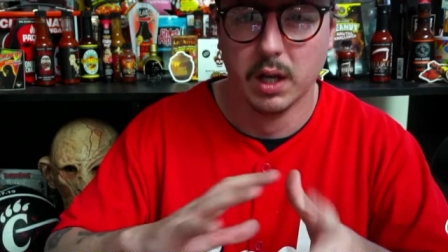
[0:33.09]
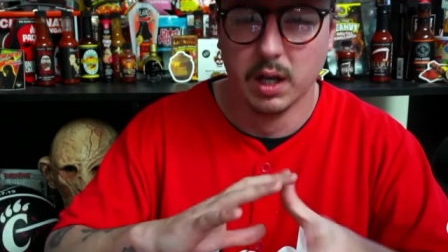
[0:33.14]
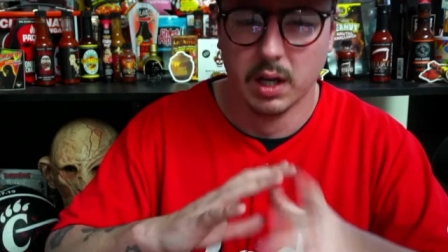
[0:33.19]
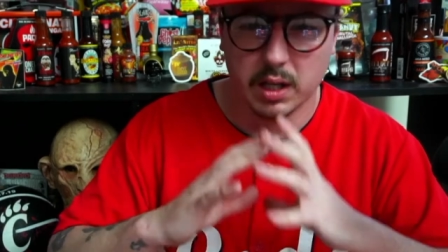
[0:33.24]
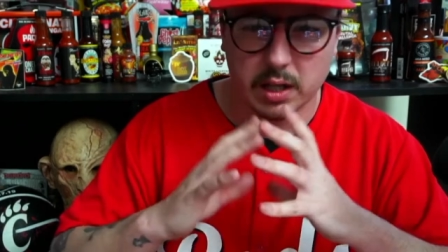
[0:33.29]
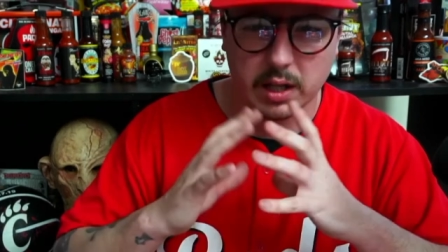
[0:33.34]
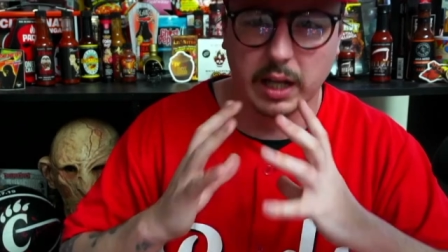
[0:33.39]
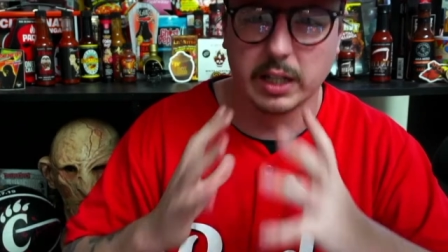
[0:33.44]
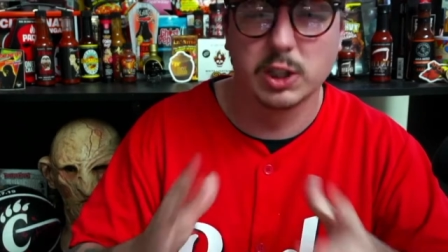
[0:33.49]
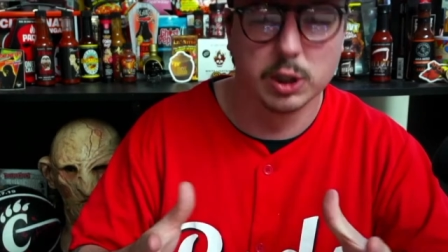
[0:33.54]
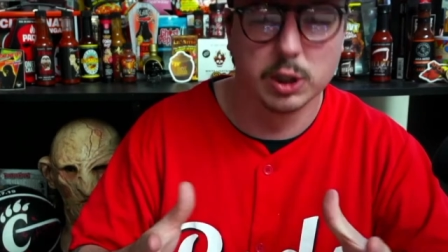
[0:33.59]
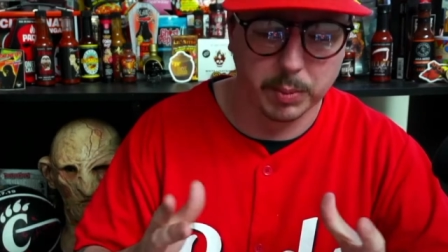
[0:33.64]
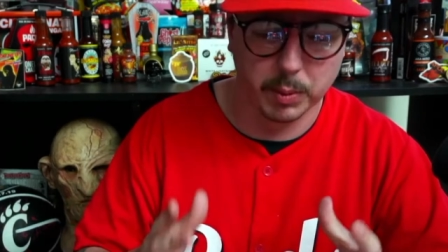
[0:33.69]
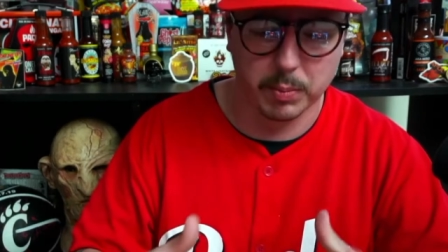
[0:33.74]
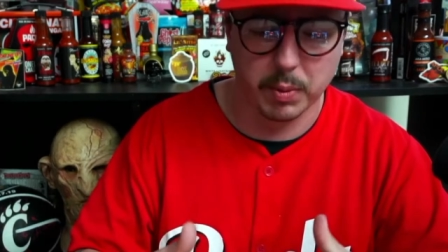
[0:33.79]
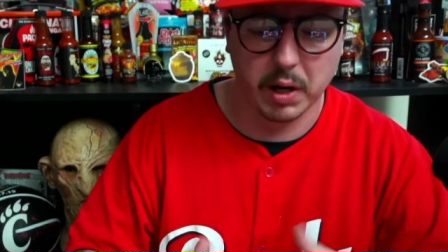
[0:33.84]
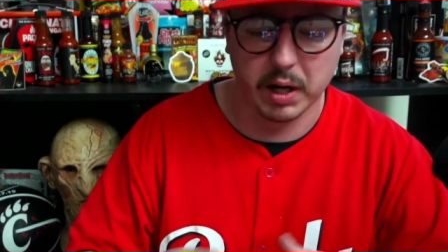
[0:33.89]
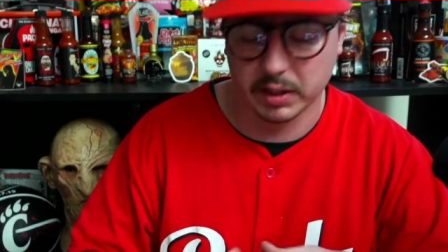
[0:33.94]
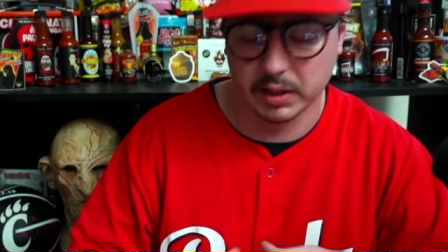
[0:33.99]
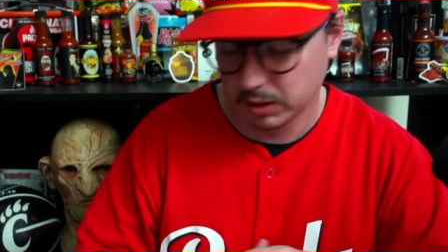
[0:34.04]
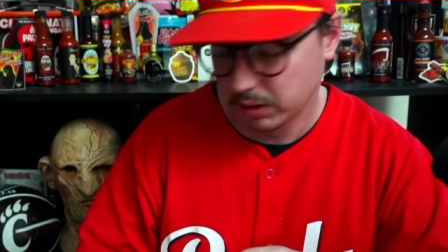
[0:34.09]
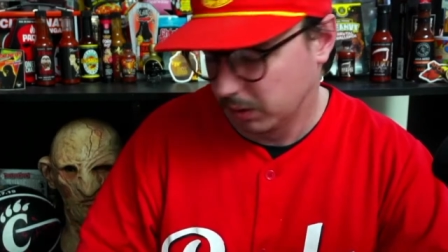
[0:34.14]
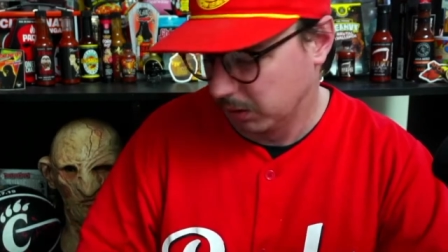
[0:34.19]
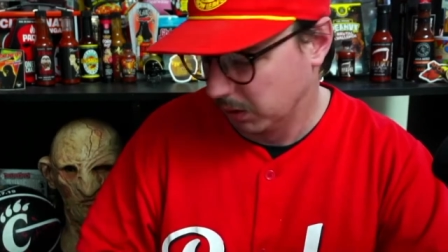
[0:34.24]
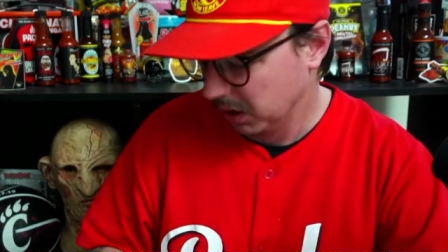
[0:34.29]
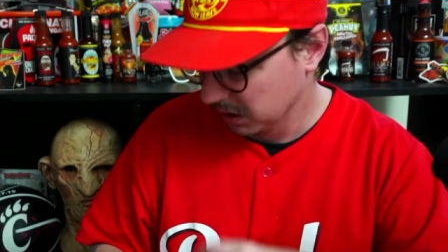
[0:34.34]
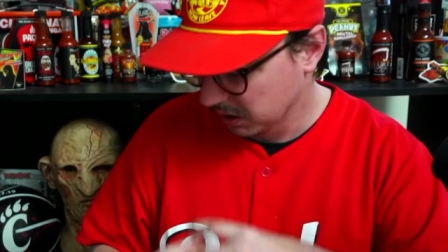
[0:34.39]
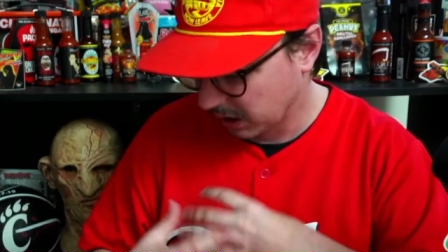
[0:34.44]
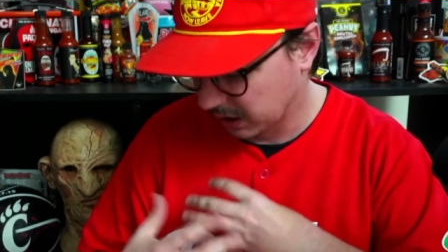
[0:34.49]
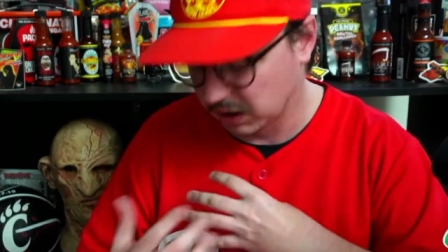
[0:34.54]
like, super brand new
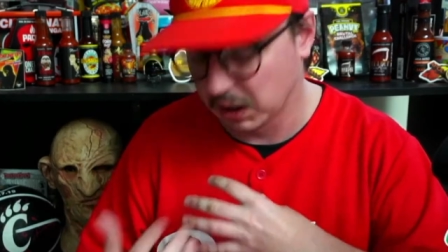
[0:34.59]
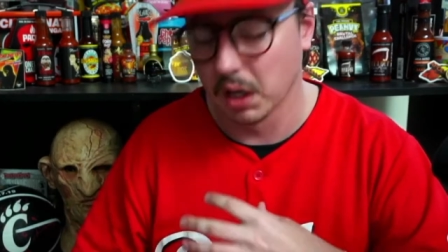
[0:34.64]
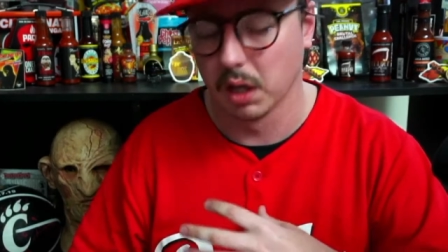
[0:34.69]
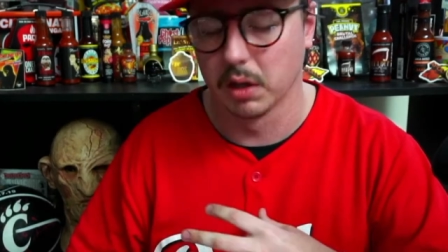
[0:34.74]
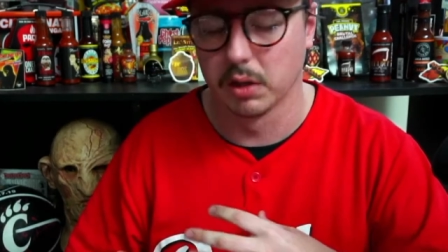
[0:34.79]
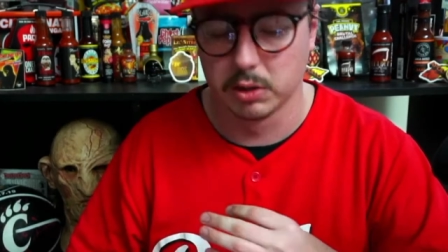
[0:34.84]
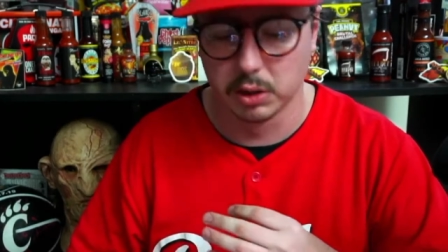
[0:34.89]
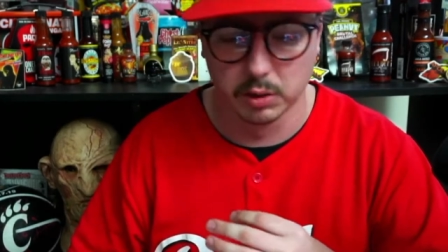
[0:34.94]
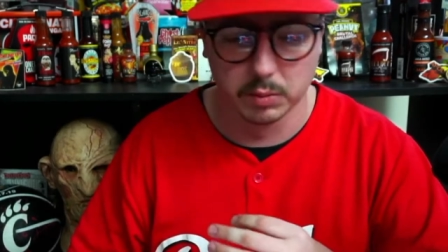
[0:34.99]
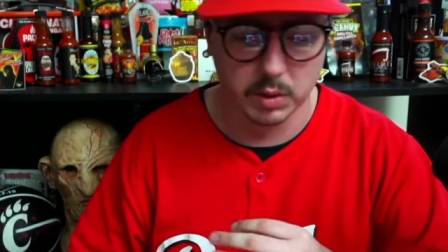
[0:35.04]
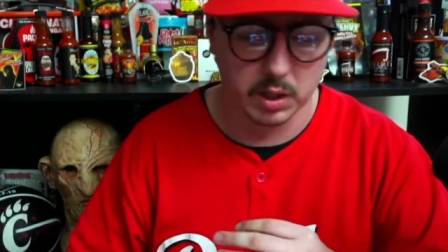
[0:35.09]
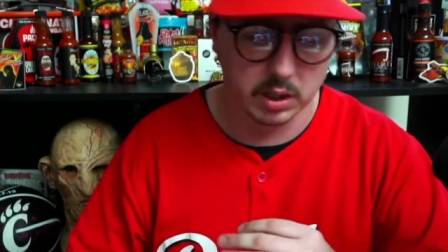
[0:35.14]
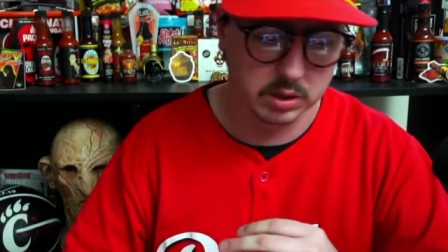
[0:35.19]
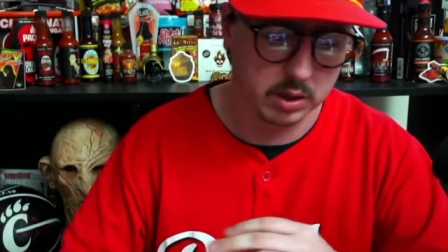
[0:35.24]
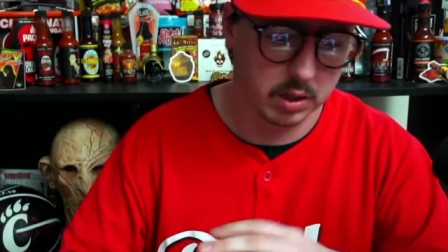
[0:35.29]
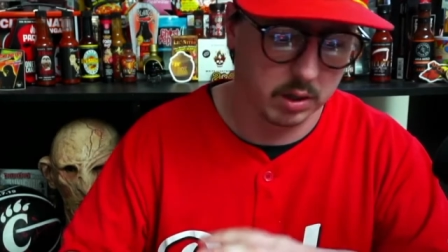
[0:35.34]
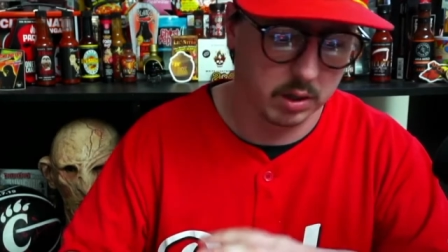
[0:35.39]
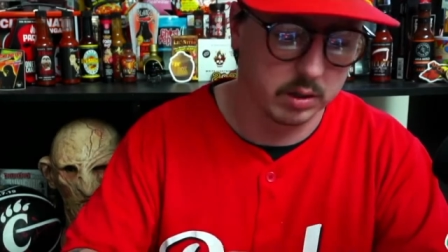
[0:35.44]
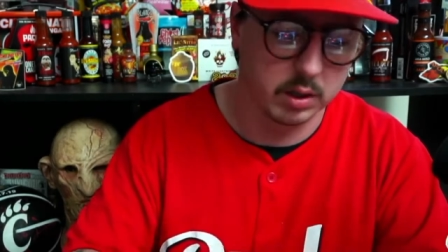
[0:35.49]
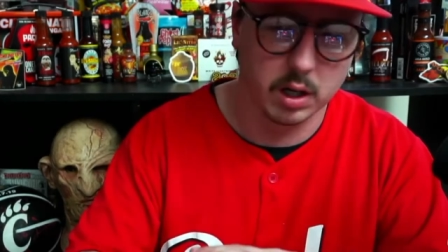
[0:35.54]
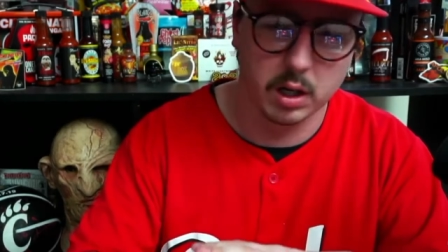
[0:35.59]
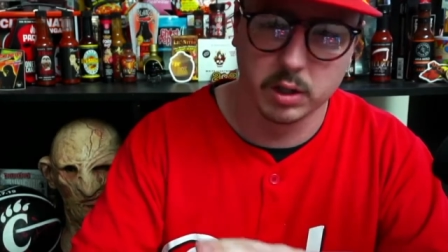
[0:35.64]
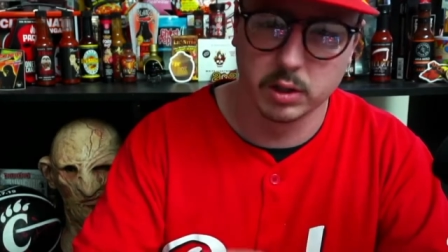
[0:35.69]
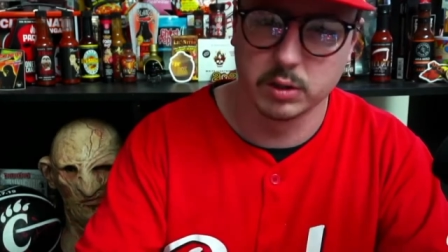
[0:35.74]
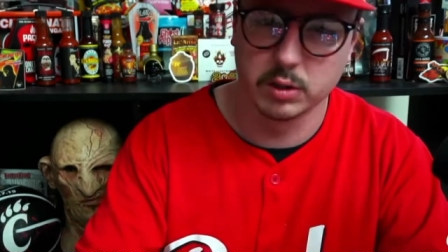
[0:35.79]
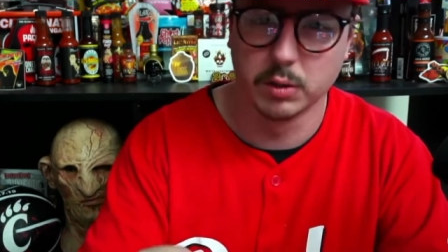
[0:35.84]
like the other two ones are. The other two